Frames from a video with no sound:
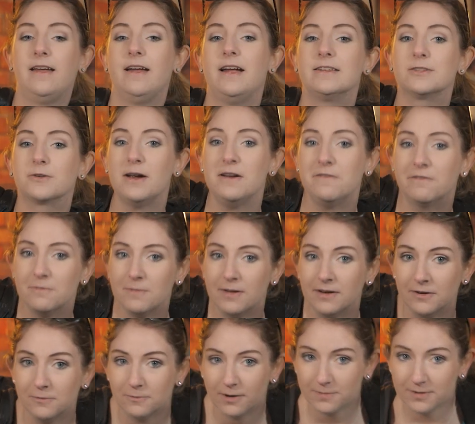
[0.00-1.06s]
It's great for
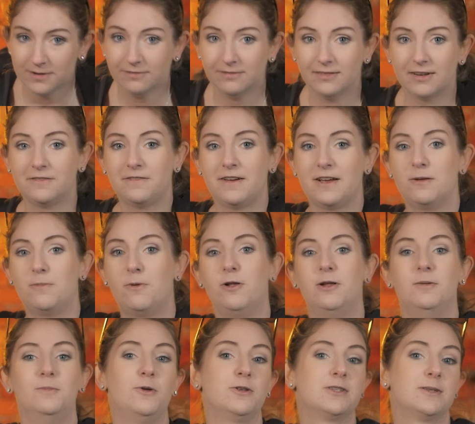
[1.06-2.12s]
men and women,
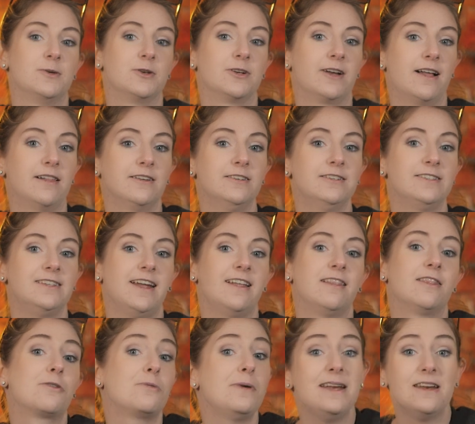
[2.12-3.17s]
available in multiple colors
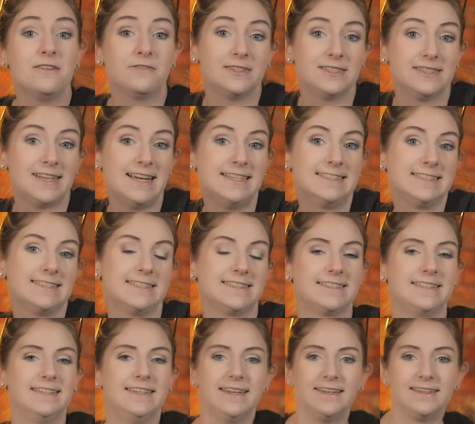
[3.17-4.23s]
and 3 different
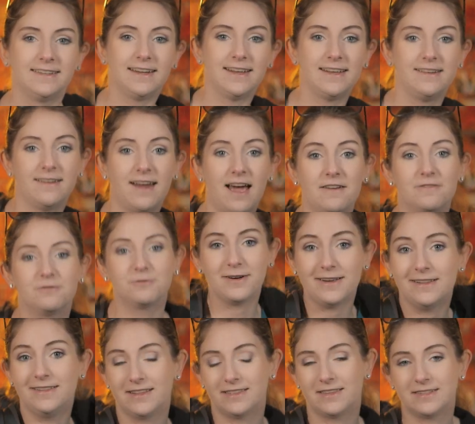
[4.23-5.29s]
sizes. And I've
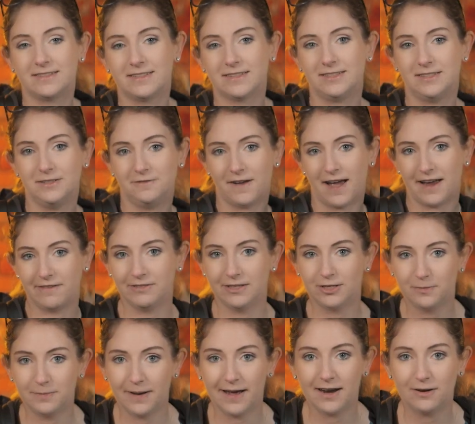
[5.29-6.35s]
read that the
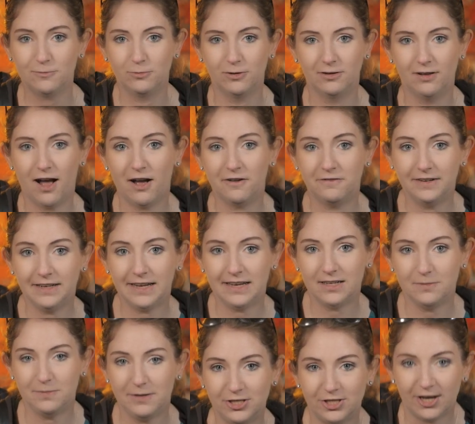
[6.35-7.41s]
65-liter bag will often
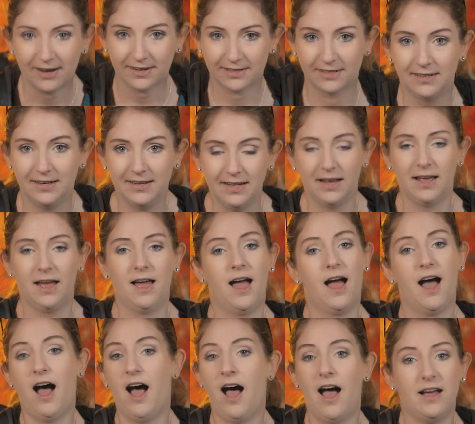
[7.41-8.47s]
need to be checked.
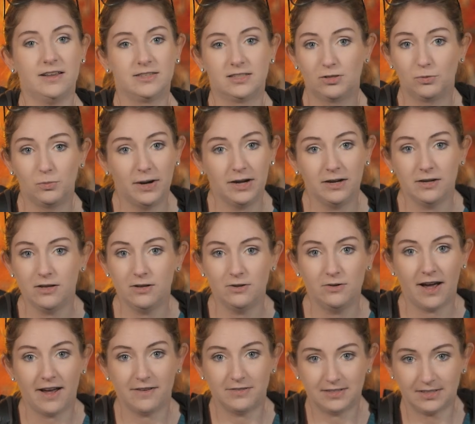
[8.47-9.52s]
I swear to
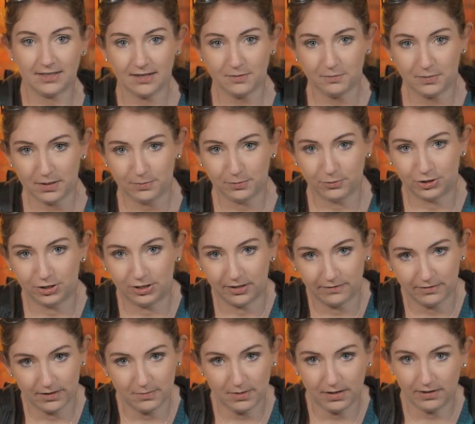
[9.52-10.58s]
you, I've seen people
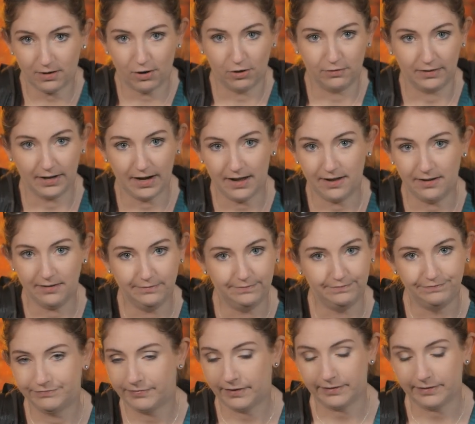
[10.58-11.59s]
shove them in the overhead.